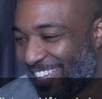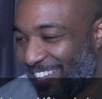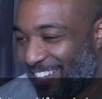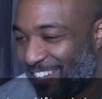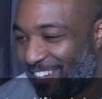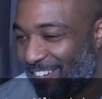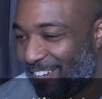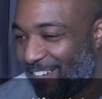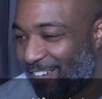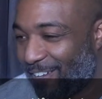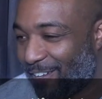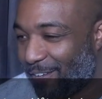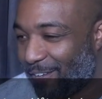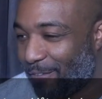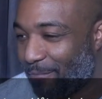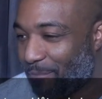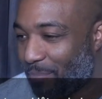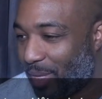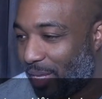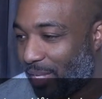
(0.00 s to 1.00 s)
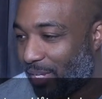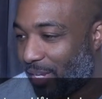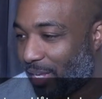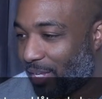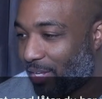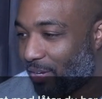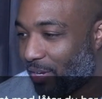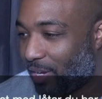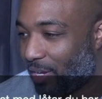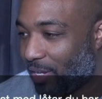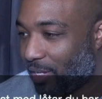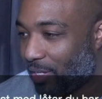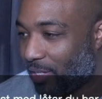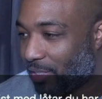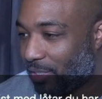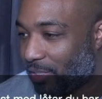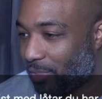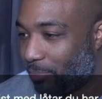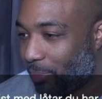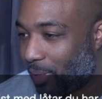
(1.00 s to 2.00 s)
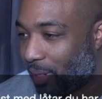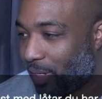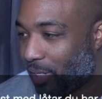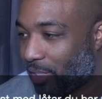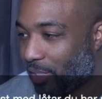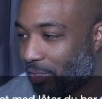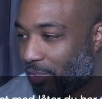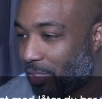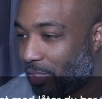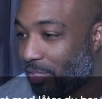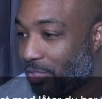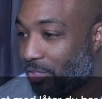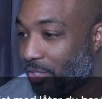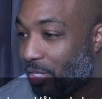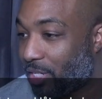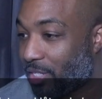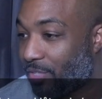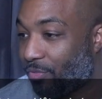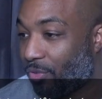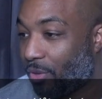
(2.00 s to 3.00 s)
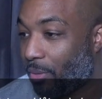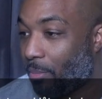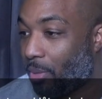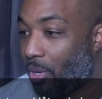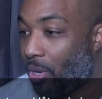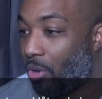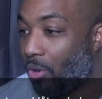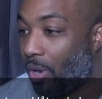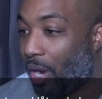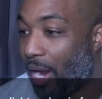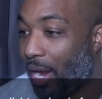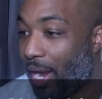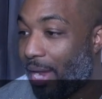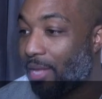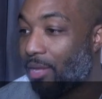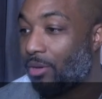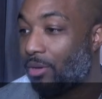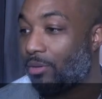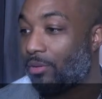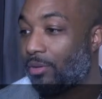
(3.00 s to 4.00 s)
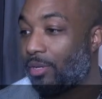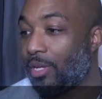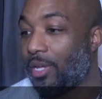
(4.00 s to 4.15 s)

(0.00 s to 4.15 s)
I like your English. My English teacher is from Ohio.